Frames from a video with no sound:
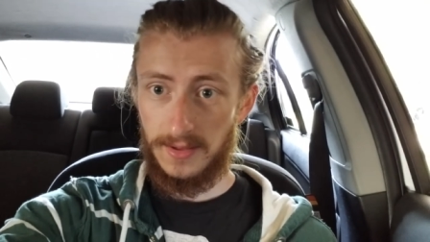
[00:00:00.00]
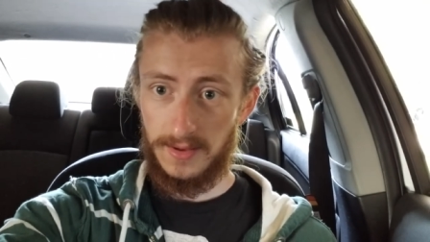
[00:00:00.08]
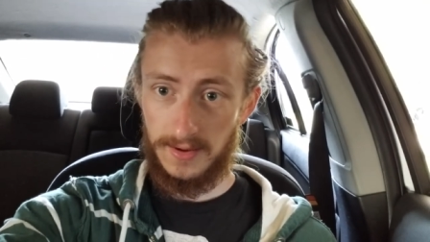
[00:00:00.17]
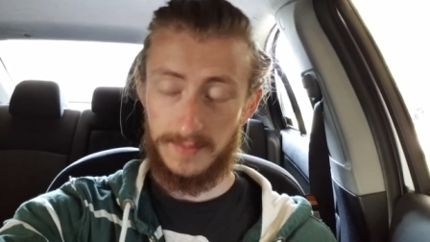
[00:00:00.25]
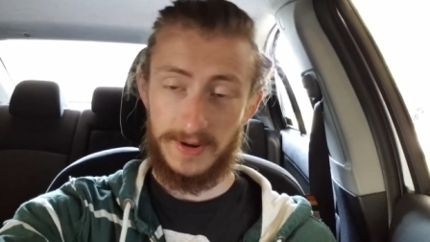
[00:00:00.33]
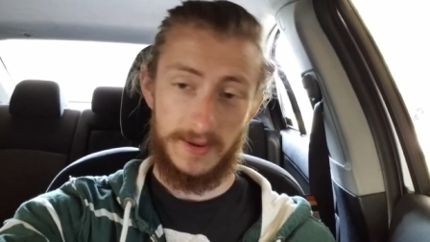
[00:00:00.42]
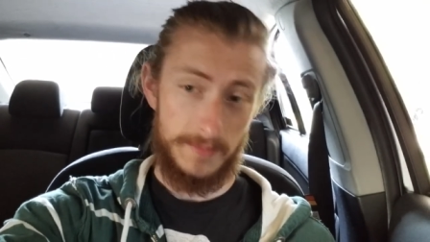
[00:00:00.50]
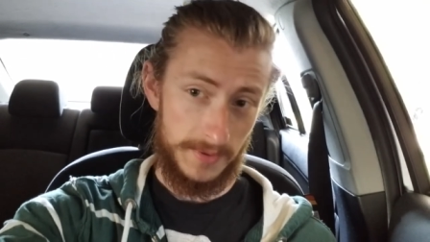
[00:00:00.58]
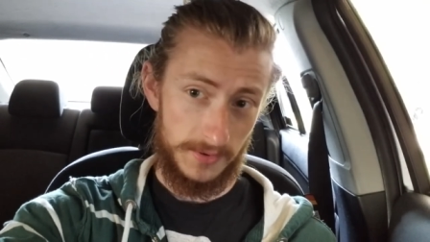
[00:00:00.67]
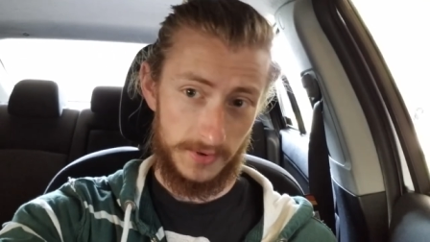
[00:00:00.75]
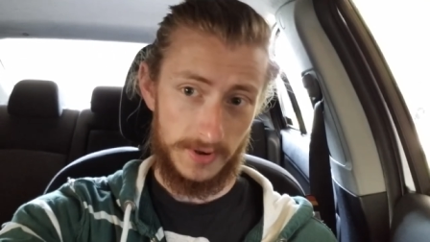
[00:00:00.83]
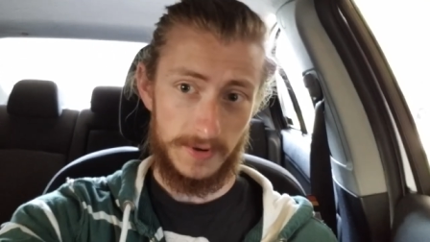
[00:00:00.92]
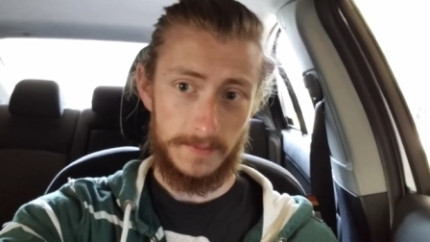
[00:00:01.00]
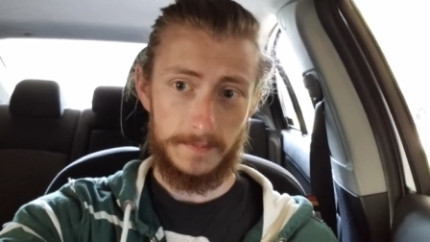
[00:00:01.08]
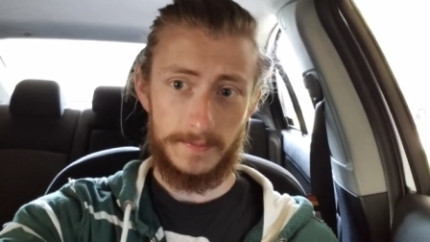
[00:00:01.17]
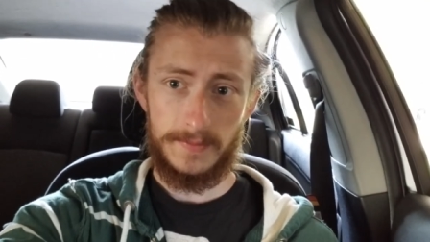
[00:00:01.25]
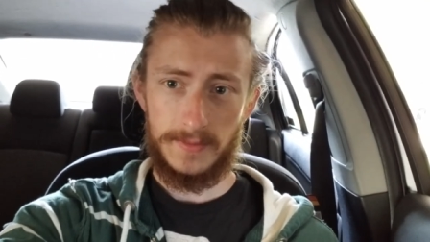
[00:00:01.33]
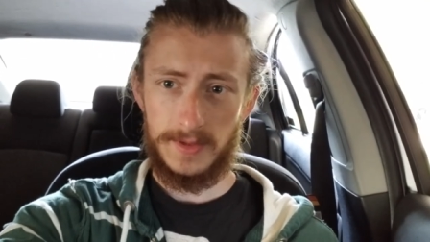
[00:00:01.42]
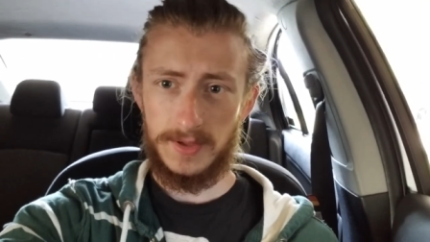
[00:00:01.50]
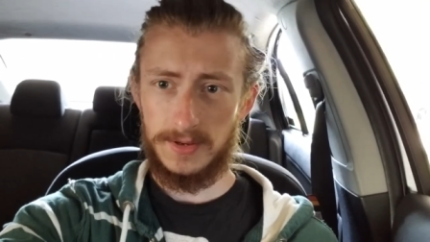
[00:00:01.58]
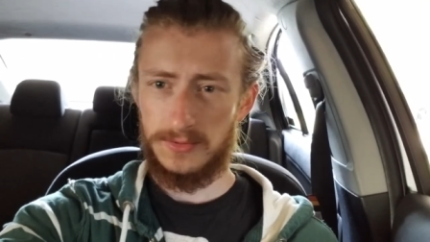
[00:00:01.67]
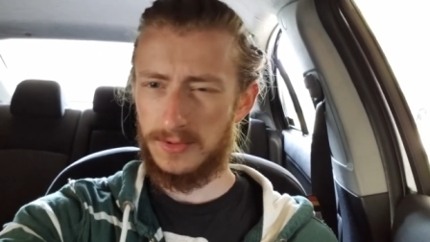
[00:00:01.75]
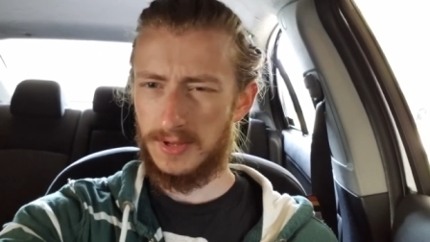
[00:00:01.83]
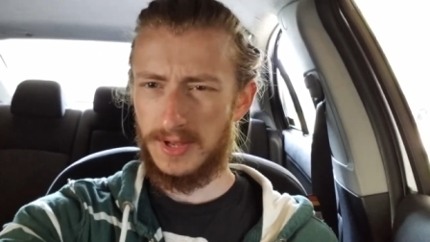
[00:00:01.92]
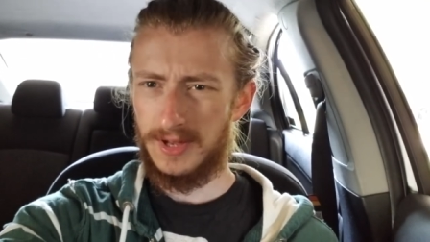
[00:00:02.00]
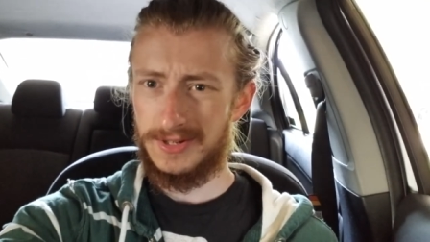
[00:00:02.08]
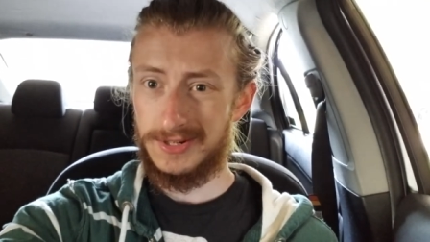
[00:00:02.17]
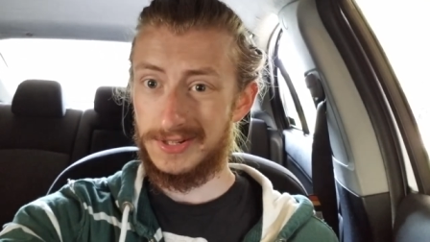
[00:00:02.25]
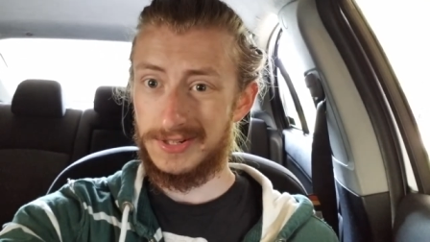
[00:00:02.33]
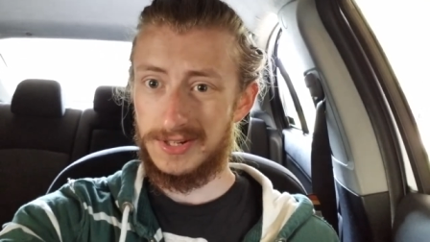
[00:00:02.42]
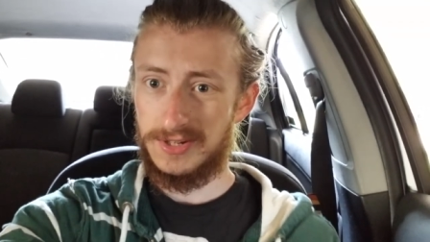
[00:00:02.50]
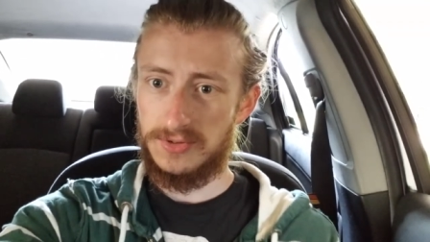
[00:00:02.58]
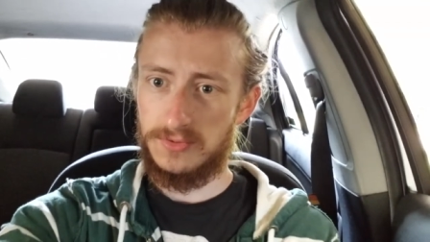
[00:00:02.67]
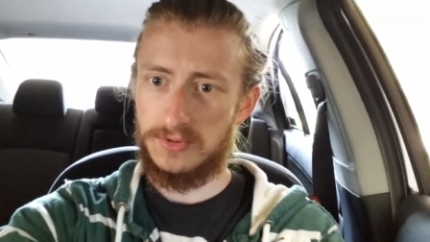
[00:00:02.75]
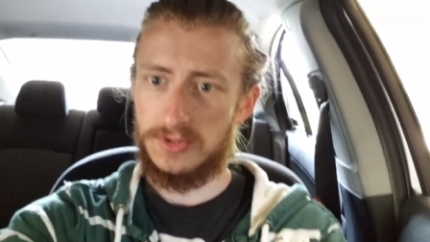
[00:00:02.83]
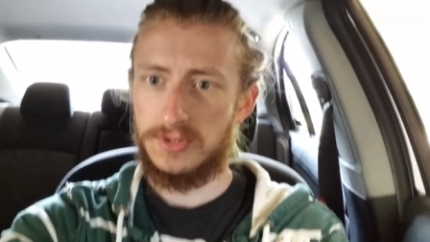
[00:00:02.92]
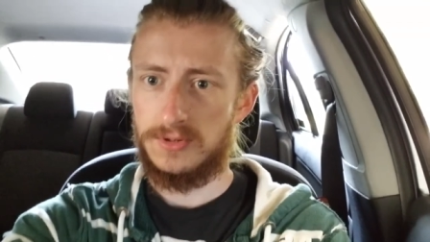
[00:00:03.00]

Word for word: get my computer, and do the uh, GST tunes